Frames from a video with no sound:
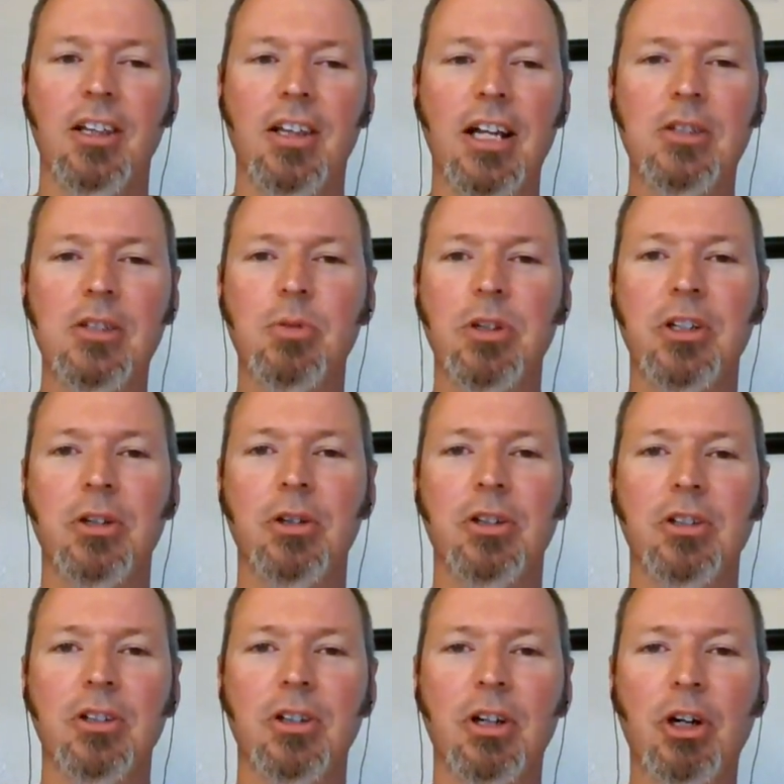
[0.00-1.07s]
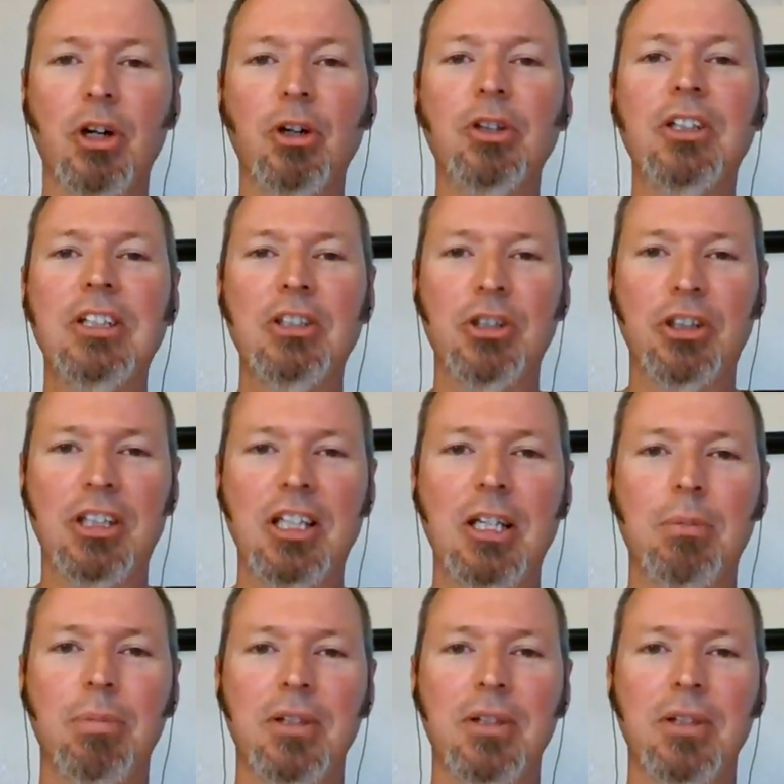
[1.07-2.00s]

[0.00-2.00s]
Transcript: that's where you're earning your keep